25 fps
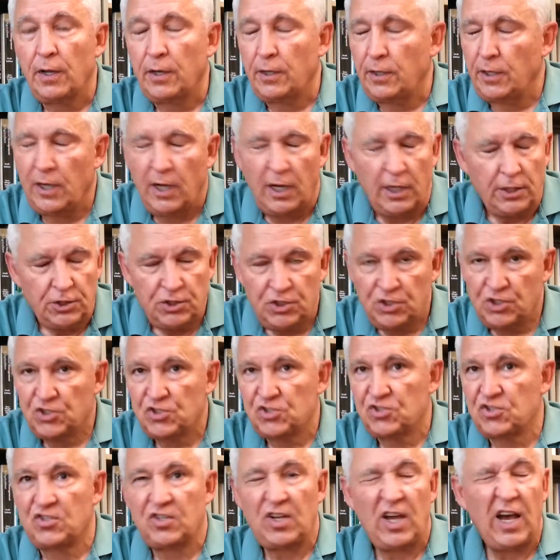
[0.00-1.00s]
Not
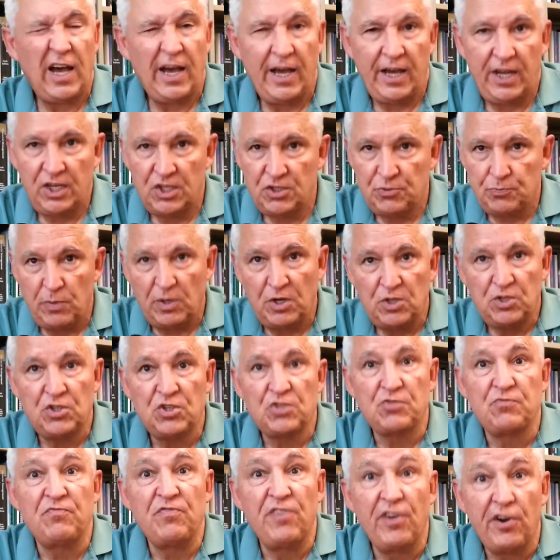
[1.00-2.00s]
just size, but
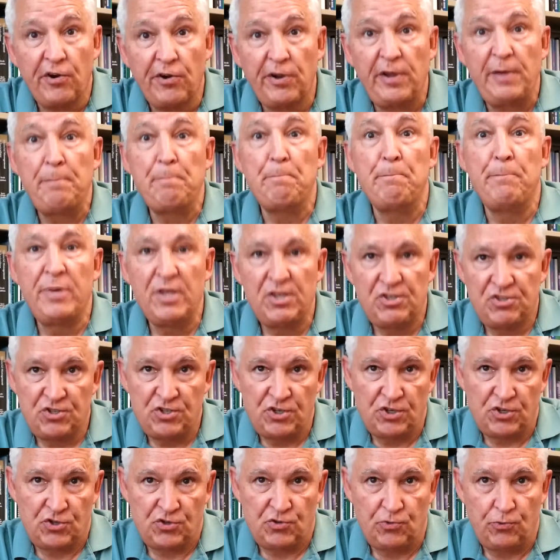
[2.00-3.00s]
just very
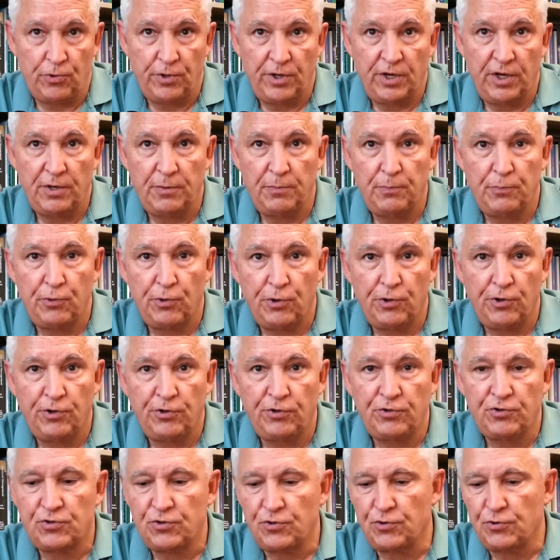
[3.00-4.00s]
business-oriented
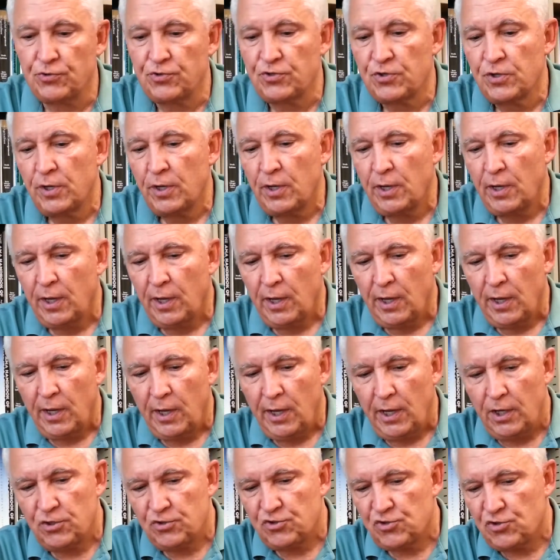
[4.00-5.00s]
producers.
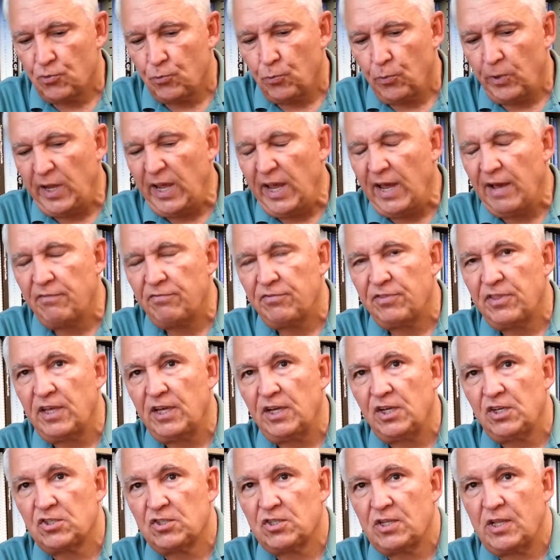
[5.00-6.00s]
And so we have
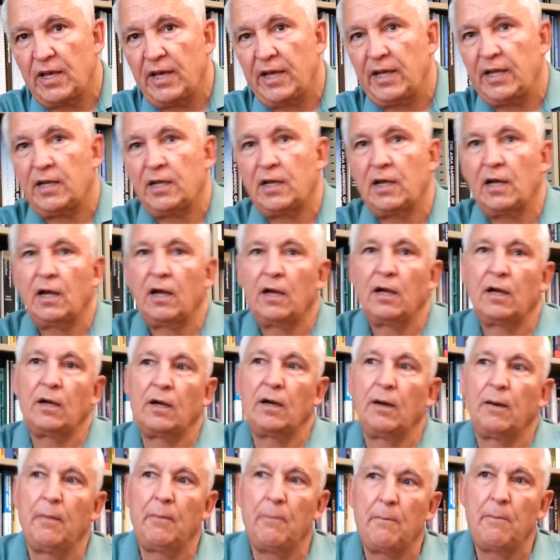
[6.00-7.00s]
things like
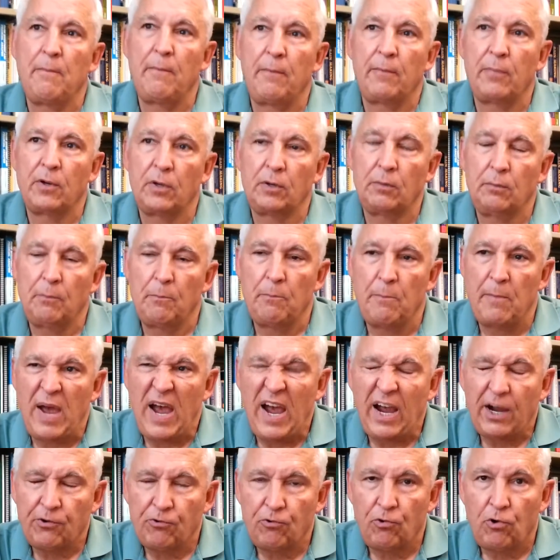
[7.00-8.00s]

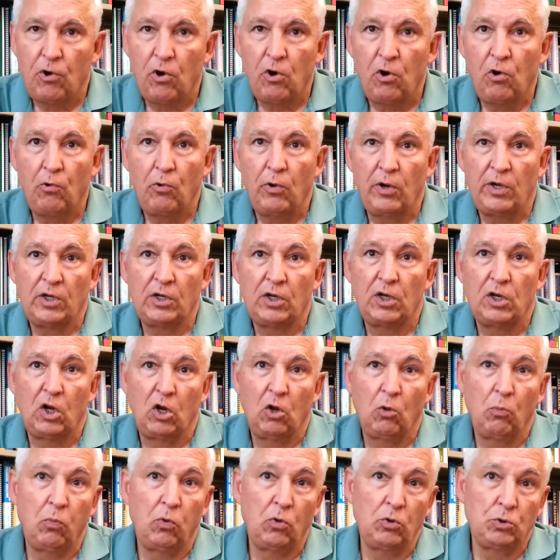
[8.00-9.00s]
macro and
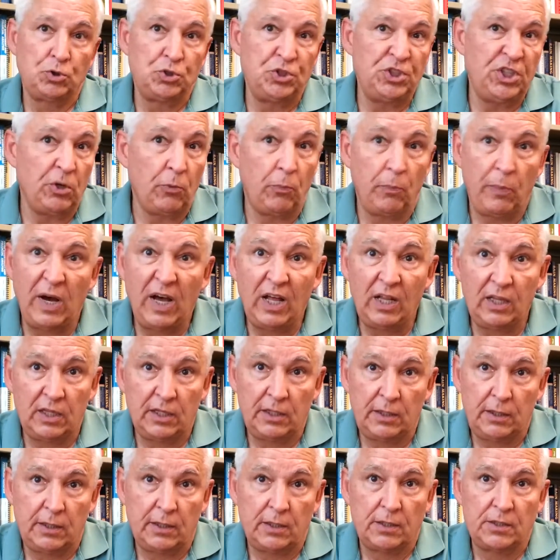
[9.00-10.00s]
global
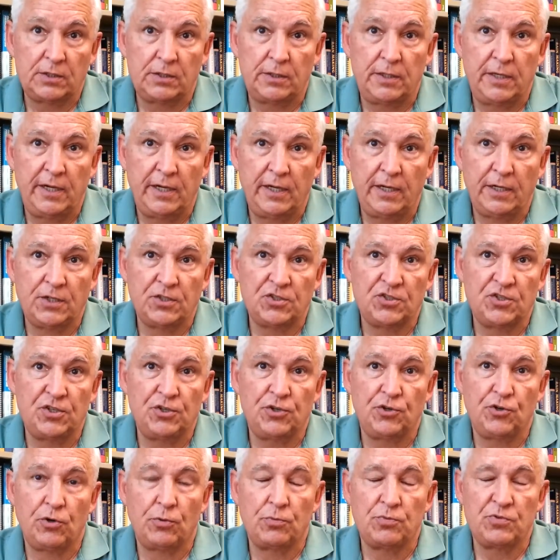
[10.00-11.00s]
geopolitics in
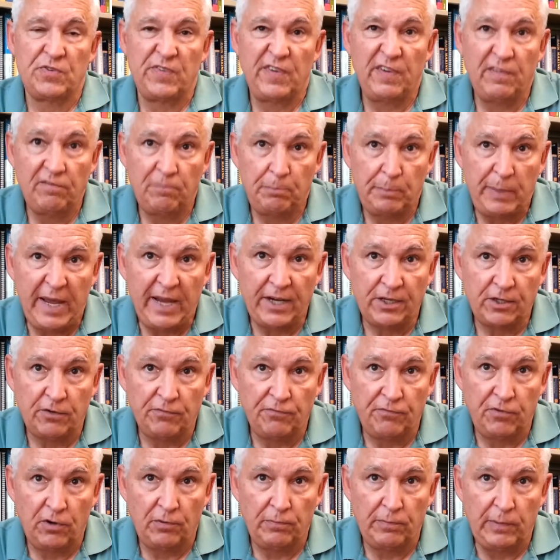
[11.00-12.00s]
terms of impact on
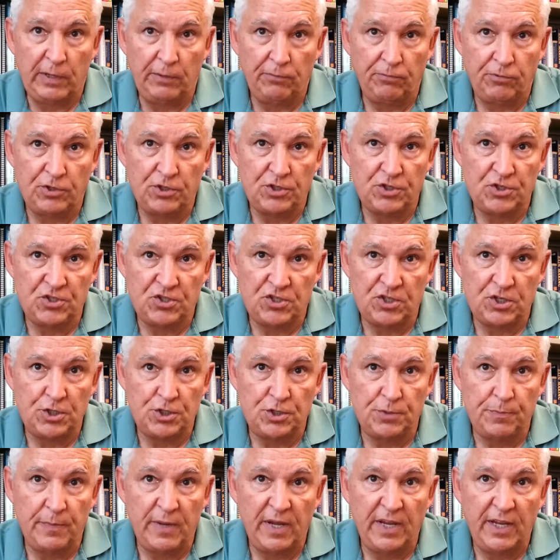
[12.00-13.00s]
firm-level
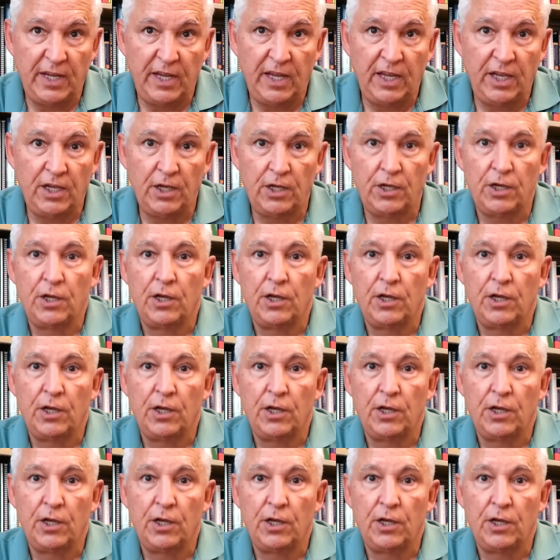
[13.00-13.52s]
decision-making,